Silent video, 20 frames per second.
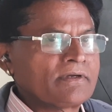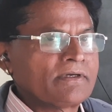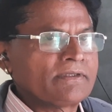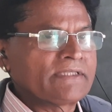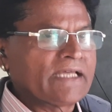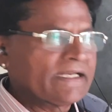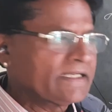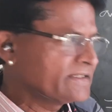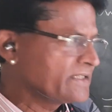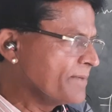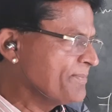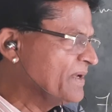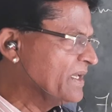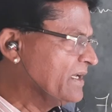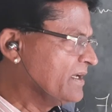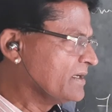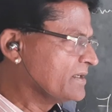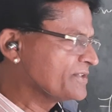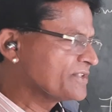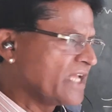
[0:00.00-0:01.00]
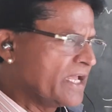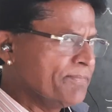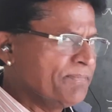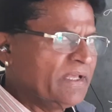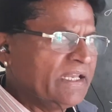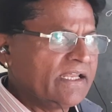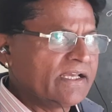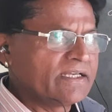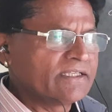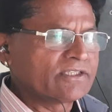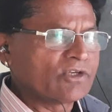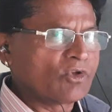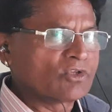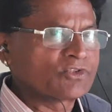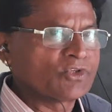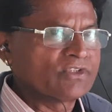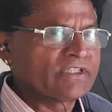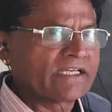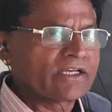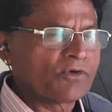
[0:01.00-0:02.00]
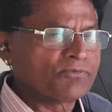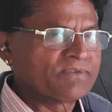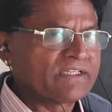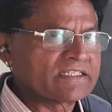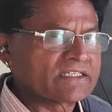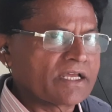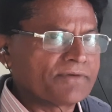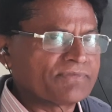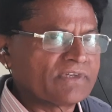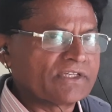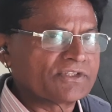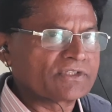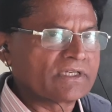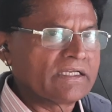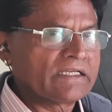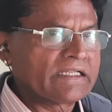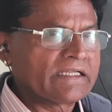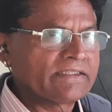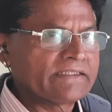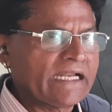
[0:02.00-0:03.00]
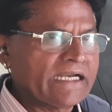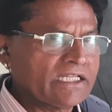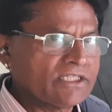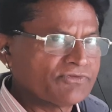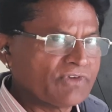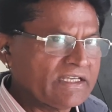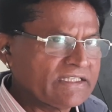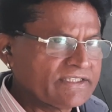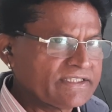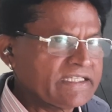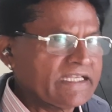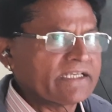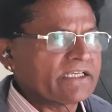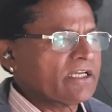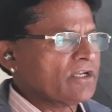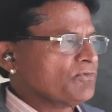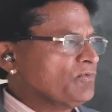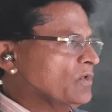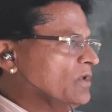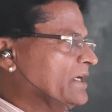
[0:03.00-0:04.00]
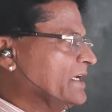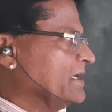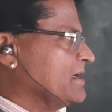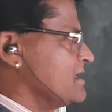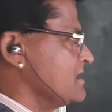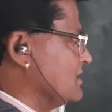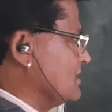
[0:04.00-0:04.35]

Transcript: There is a meaning, same meaning is also there of this definition. That is why see carefully.